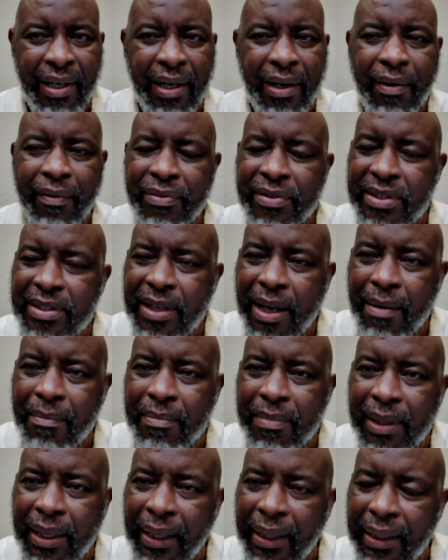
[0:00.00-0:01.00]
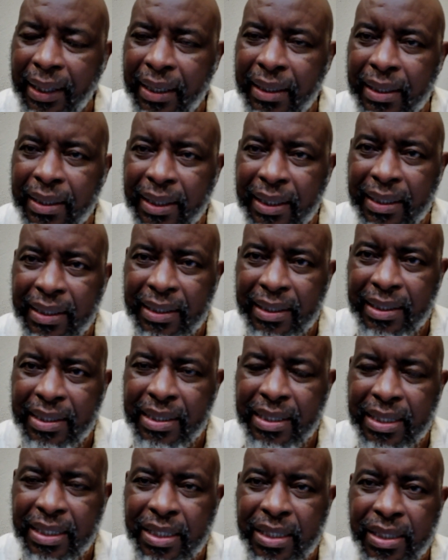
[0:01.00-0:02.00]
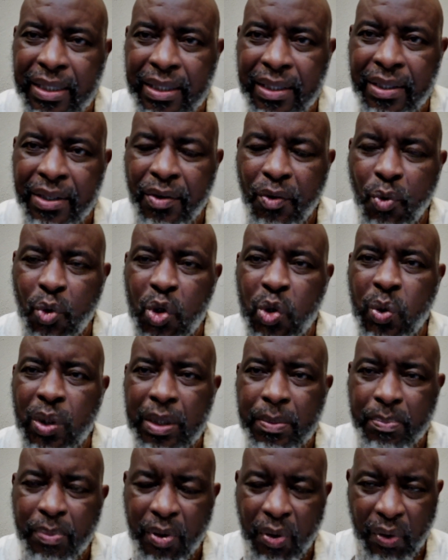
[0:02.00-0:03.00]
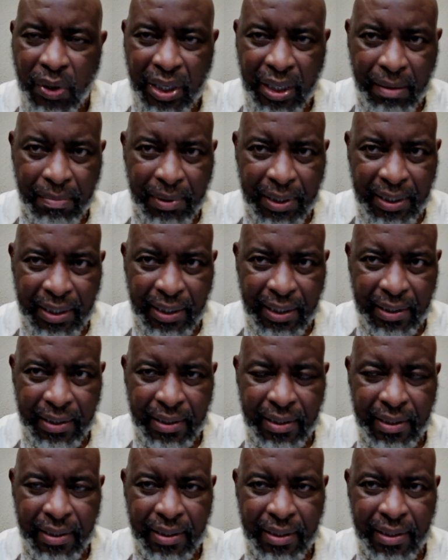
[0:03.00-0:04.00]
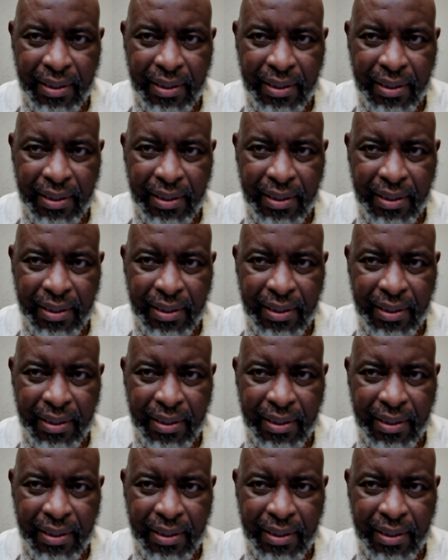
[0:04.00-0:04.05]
of something that they did which was prohibited.